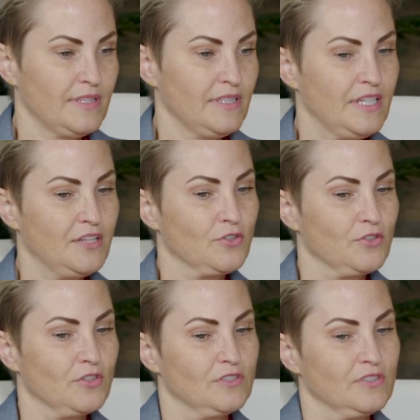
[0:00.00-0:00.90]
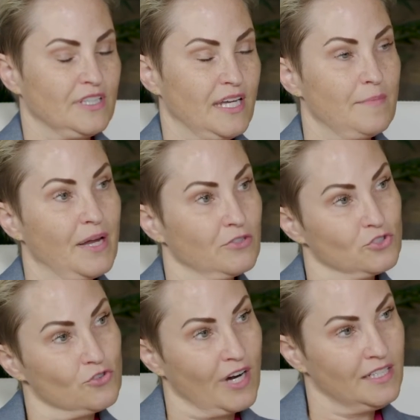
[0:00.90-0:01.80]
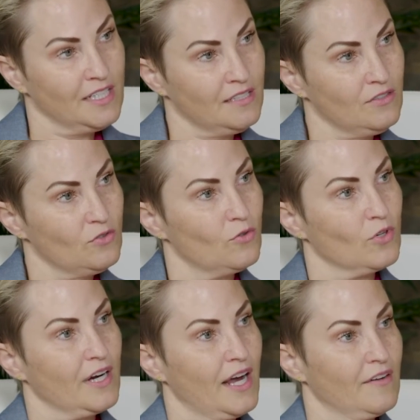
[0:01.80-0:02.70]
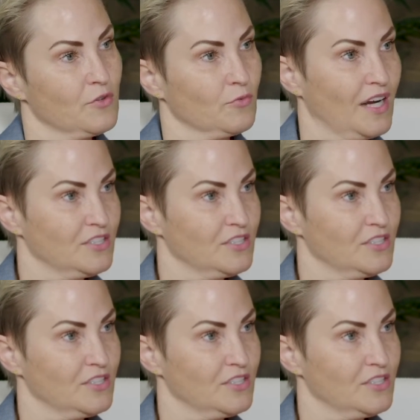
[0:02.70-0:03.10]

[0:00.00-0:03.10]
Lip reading: either get better training or have the right